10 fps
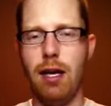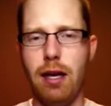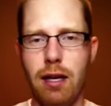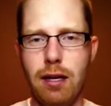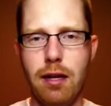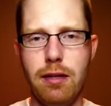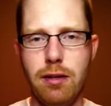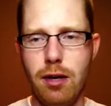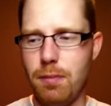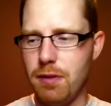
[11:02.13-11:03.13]
And this
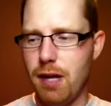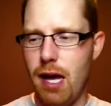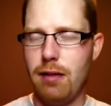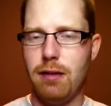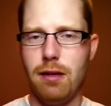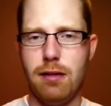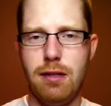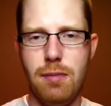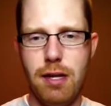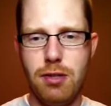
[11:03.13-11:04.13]
harp is not
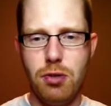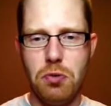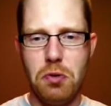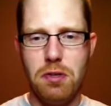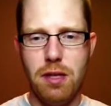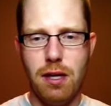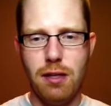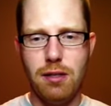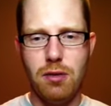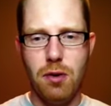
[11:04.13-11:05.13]
customized to do those
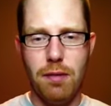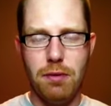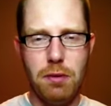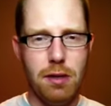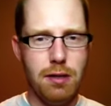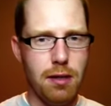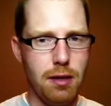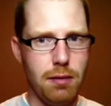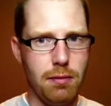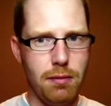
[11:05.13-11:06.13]
things, so I'm doing this
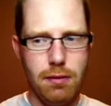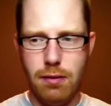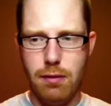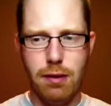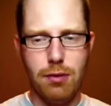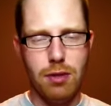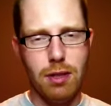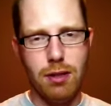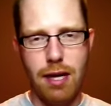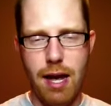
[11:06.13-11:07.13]
and there's a
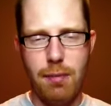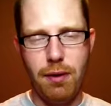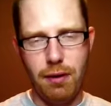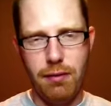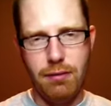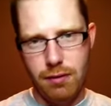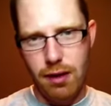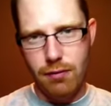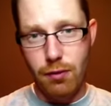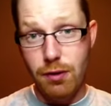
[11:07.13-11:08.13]
little gapping.
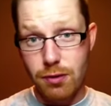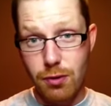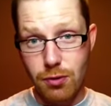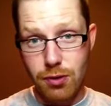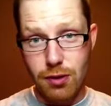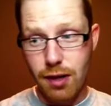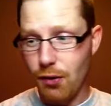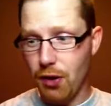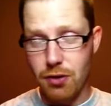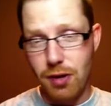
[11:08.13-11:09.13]
Okay, full disclosure, how
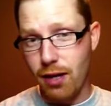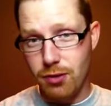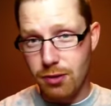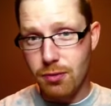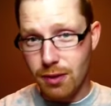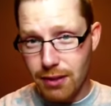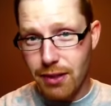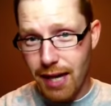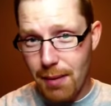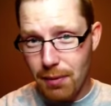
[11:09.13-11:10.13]
can you not just do a little
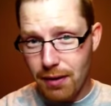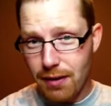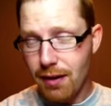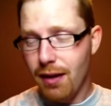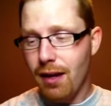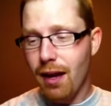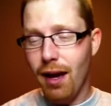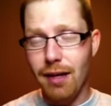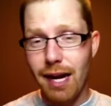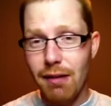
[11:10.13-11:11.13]
gapping?
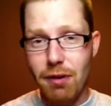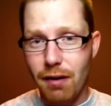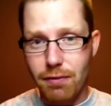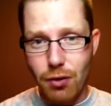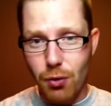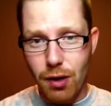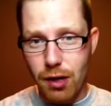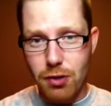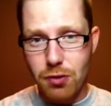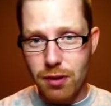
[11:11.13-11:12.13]
Not even enough to throw it out
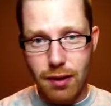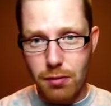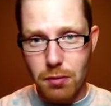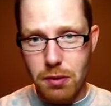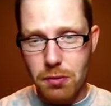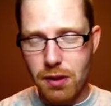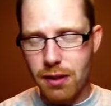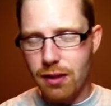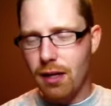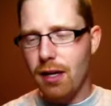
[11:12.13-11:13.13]
of tune and never retuned it.